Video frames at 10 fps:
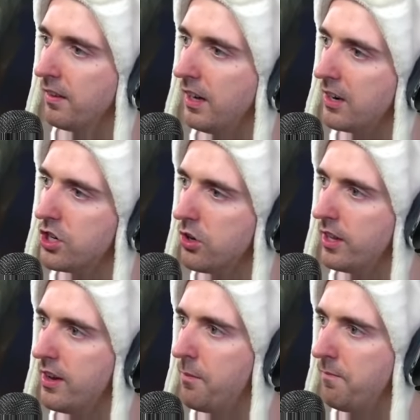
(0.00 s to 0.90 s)
I should do
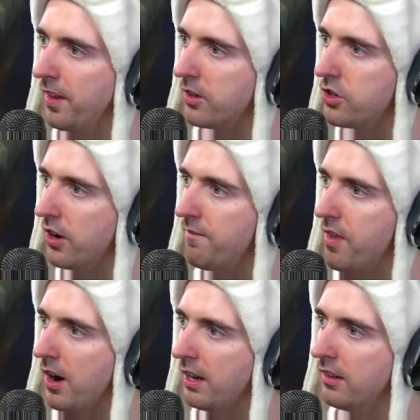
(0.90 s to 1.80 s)
it, though. I should do it.
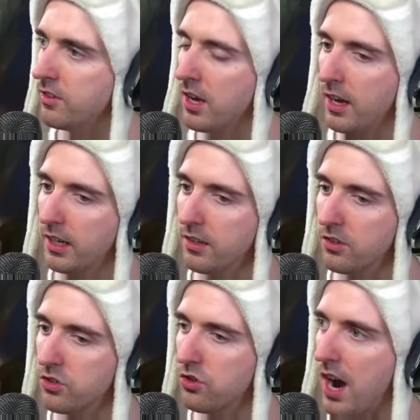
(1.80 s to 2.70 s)
All right, let's get
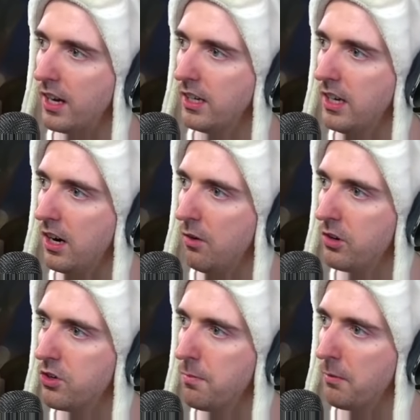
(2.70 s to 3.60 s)
this dragon here.
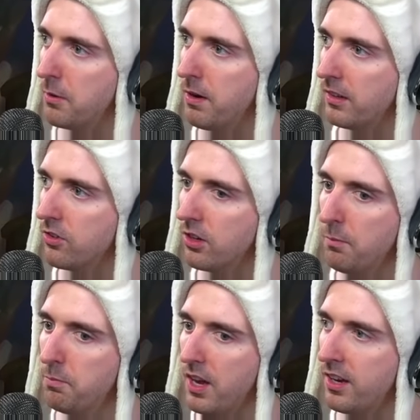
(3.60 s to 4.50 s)
We should be able to pick this up
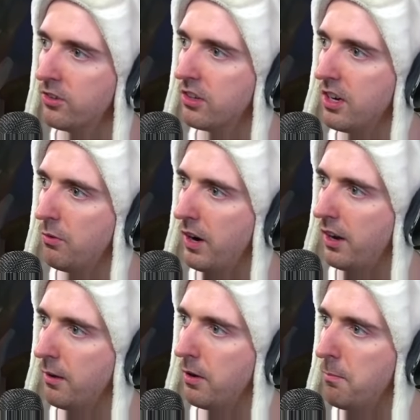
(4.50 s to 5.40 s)
nicely
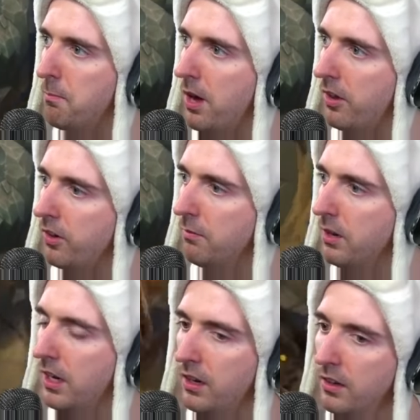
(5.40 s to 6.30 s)
without anybody bothering
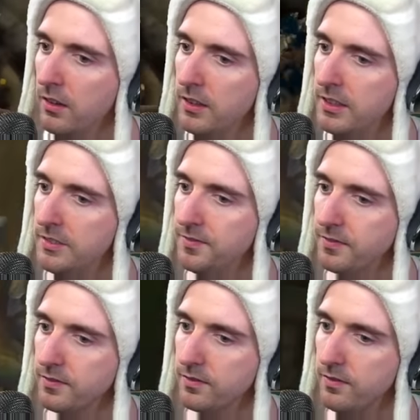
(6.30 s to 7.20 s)
me.
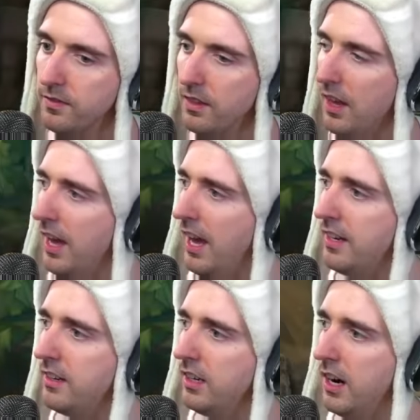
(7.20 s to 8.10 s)

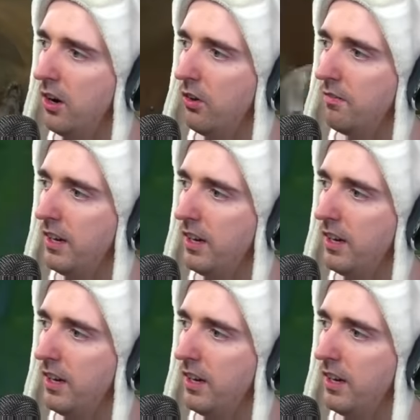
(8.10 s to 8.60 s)
And, you know...